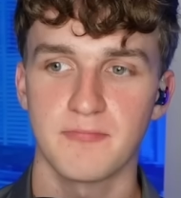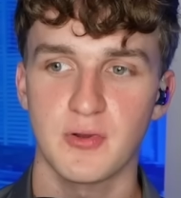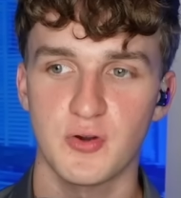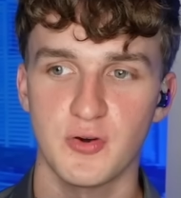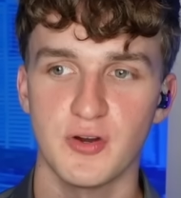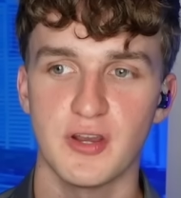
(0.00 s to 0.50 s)

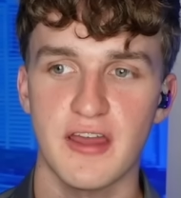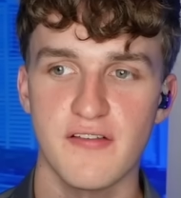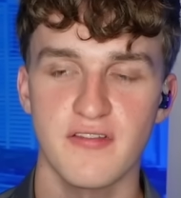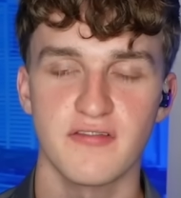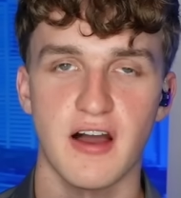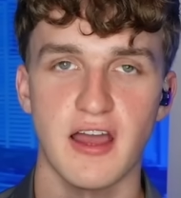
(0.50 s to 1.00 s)
could have
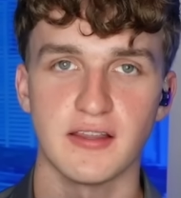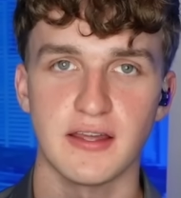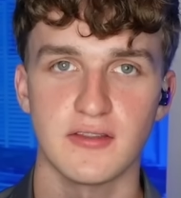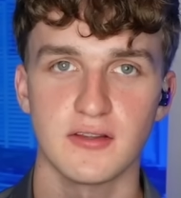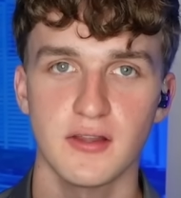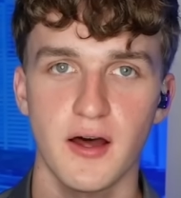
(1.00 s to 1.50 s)

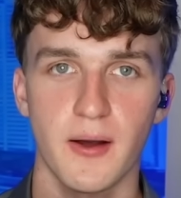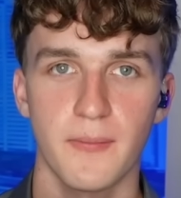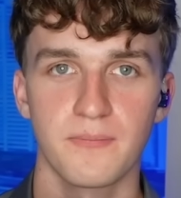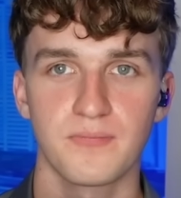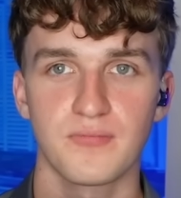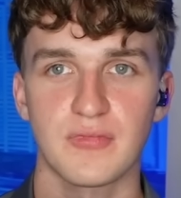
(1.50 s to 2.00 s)
violated the law,
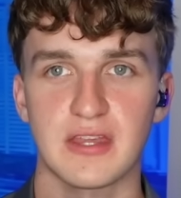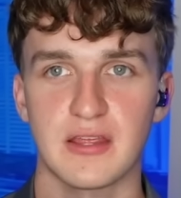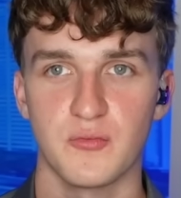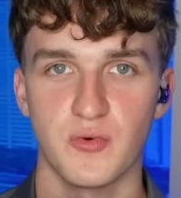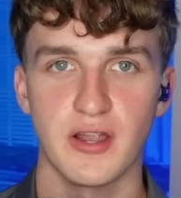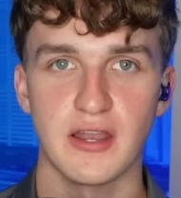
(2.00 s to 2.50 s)

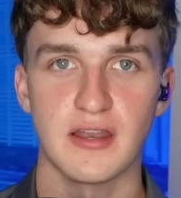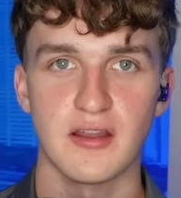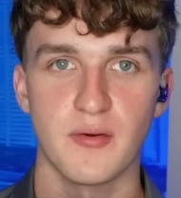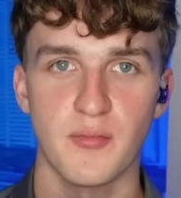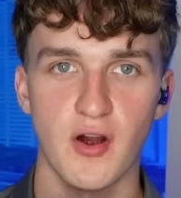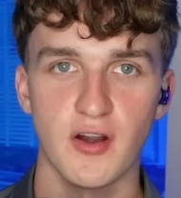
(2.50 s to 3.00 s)
and wanted
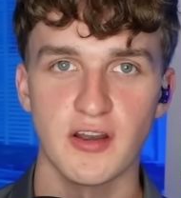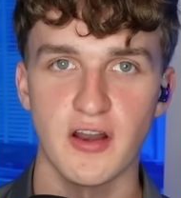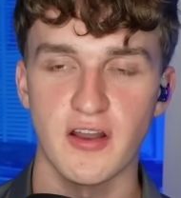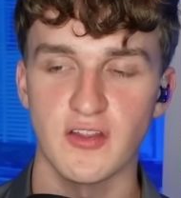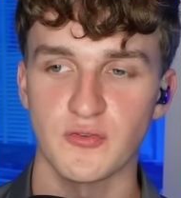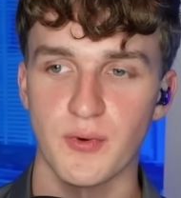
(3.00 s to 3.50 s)
a pardon
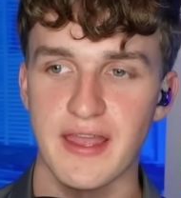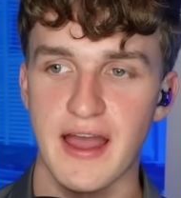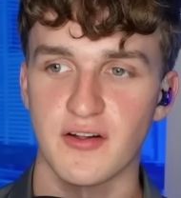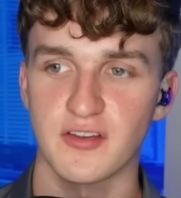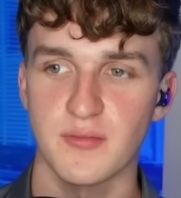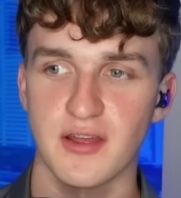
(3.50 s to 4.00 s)
on his way
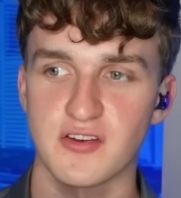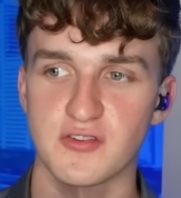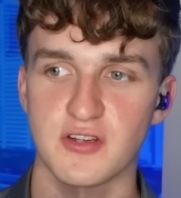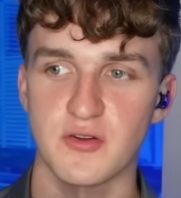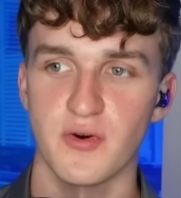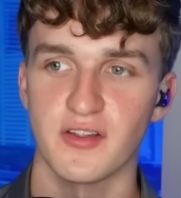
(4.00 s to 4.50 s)
out to make
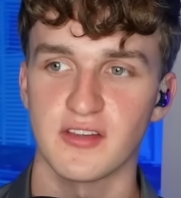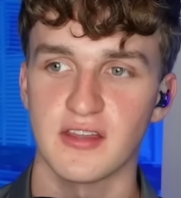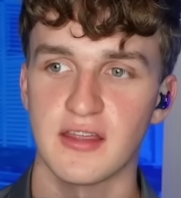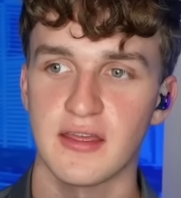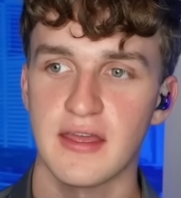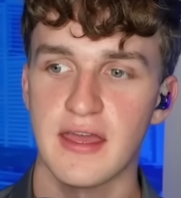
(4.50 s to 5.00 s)
sure he wasn't
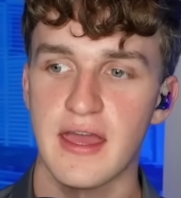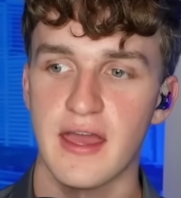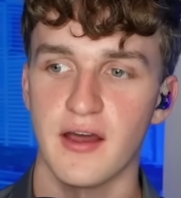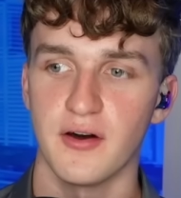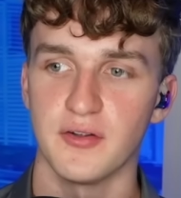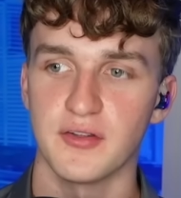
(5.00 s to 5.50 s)

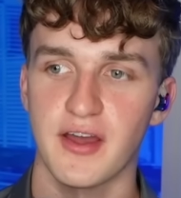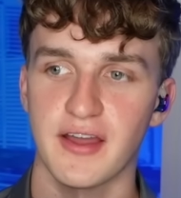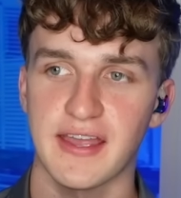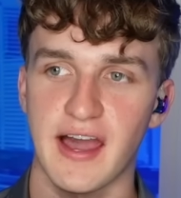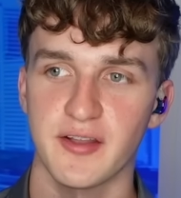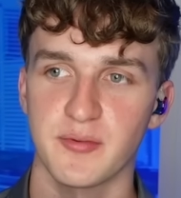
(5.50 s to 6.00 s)
held
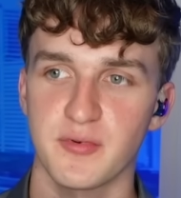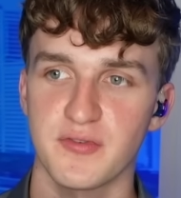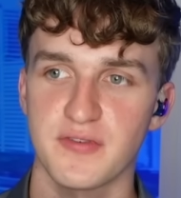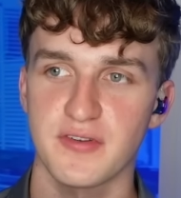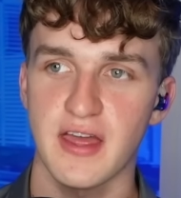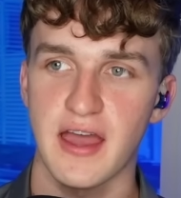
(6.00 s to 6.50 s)
accountable
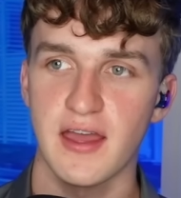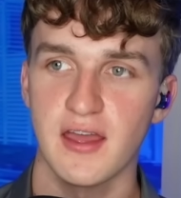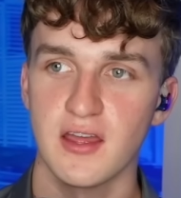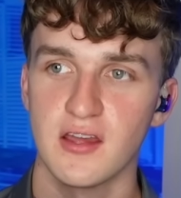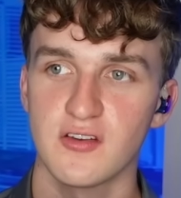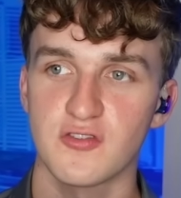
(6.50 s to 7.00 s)
for that.
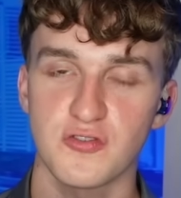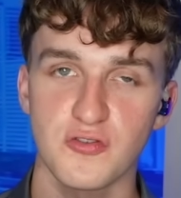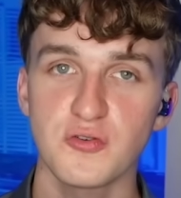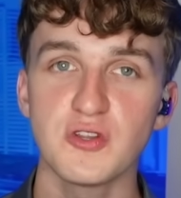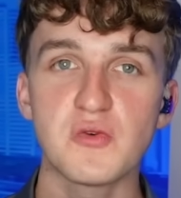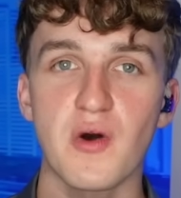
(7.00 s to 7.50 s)

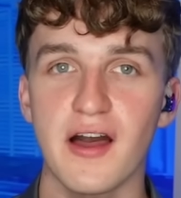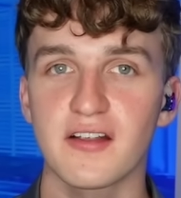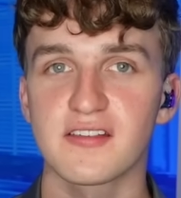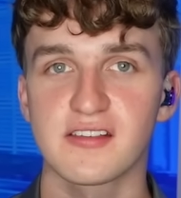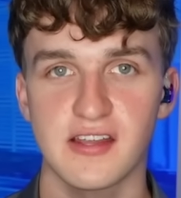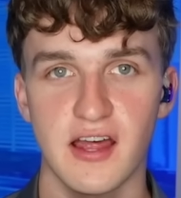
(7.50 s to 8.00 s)
Truly
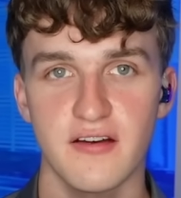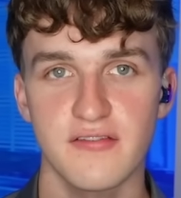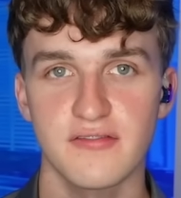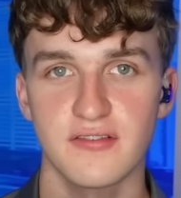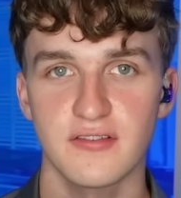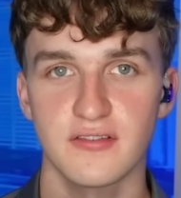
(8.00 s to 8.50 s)
wild
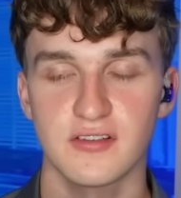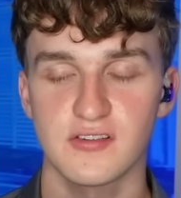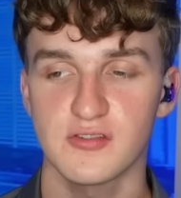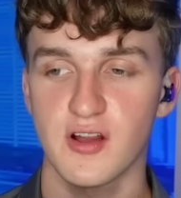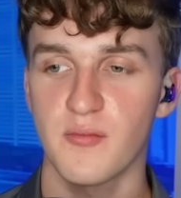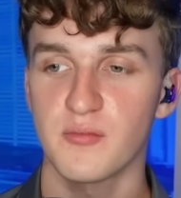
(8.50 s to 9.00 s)
stuff. The
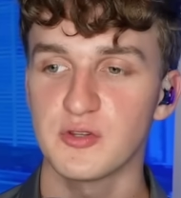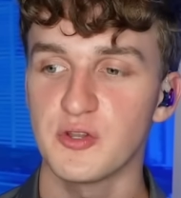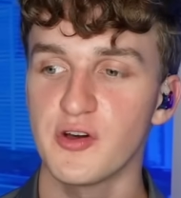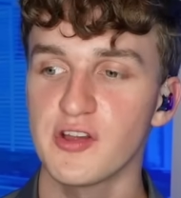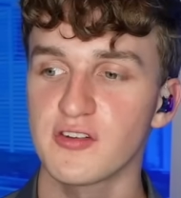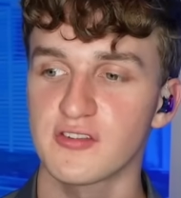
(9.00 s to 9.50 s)
Trump
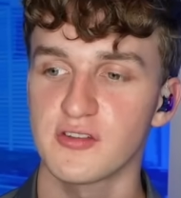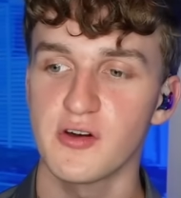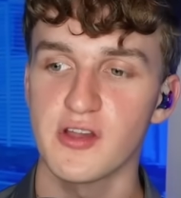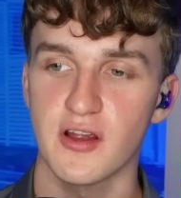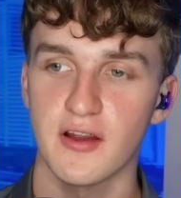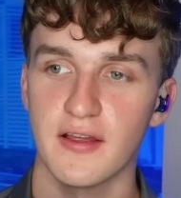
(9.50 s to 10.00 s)
lawyer's
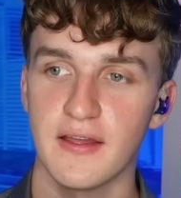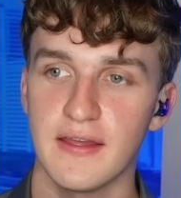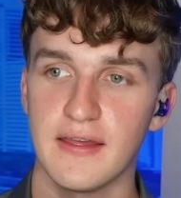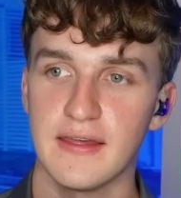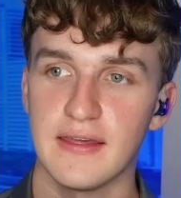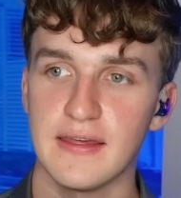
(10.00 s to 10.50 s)
lawyer
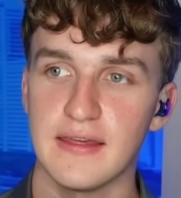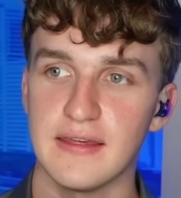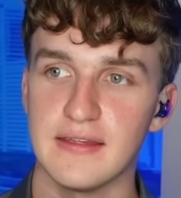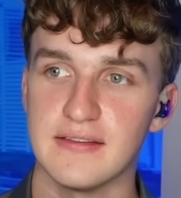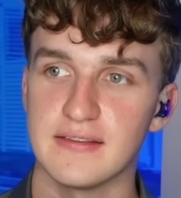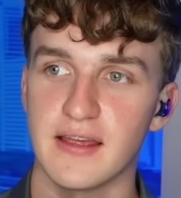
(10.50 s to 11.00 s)

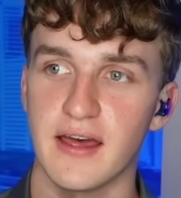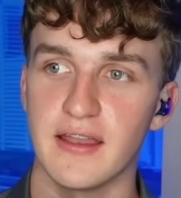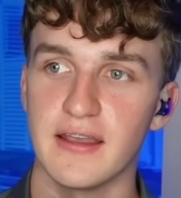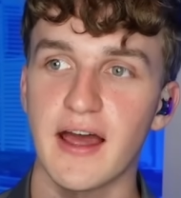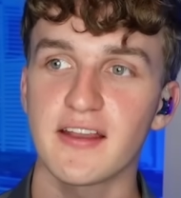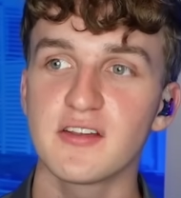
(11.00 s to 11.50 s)
is
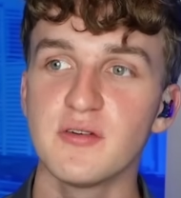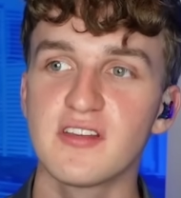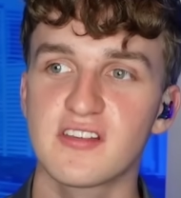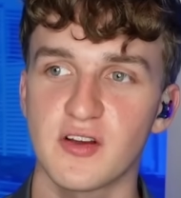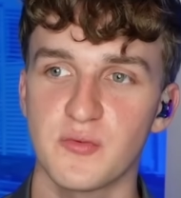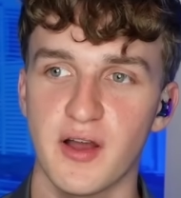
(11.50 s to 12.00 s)
not doing
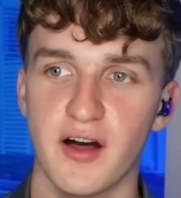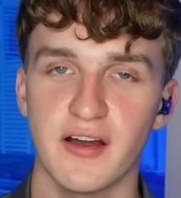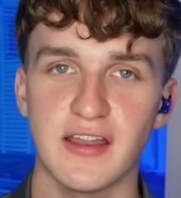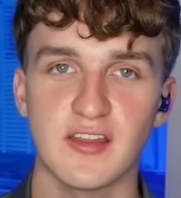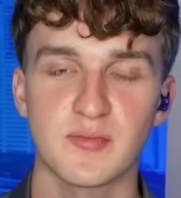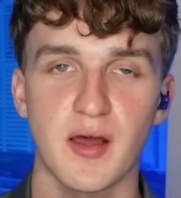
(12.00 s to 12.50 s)
so well
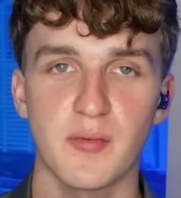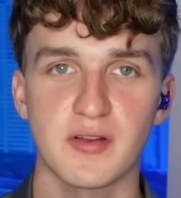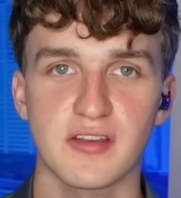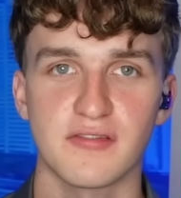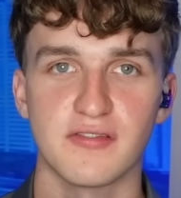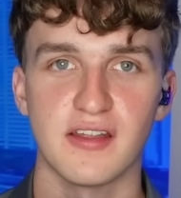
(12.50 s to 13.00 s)
in his public
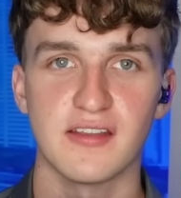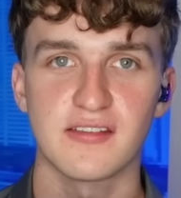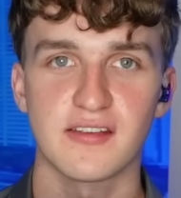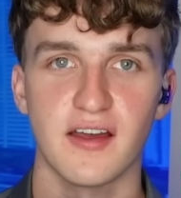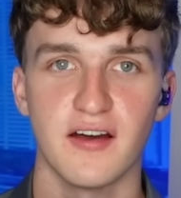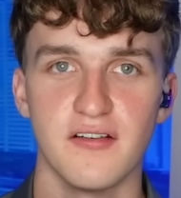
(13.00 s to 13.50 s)
defense
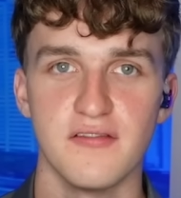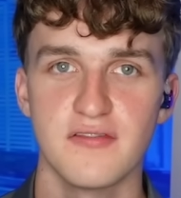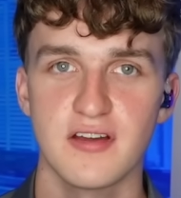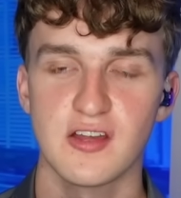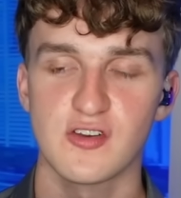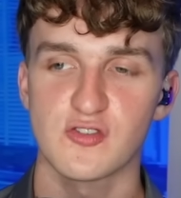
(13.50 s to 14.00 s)
of
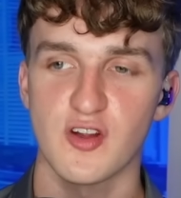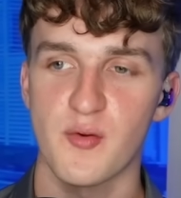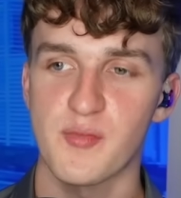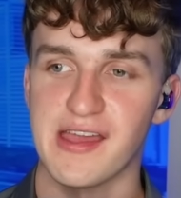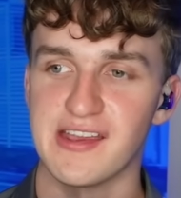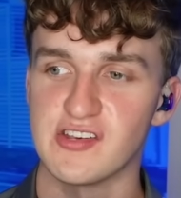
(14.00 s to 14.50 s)

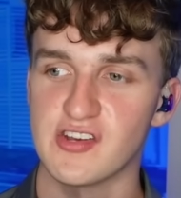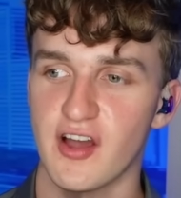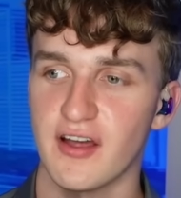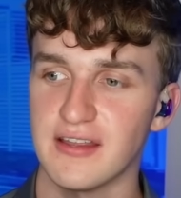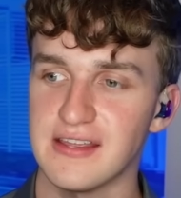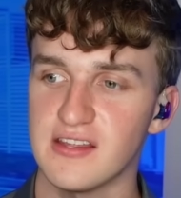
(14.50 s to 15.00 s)
Trump and
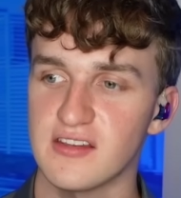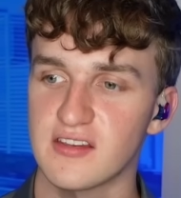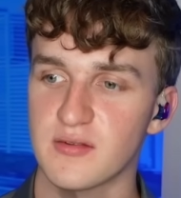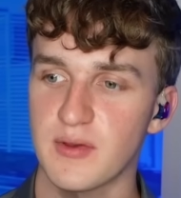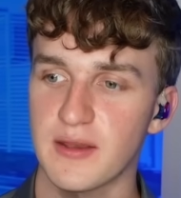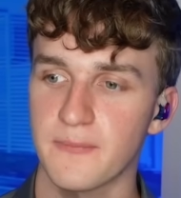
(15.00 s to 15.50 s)
John
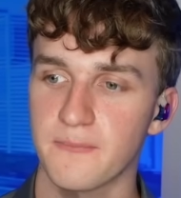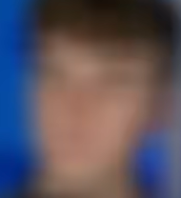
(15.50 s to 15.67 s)
Eastman.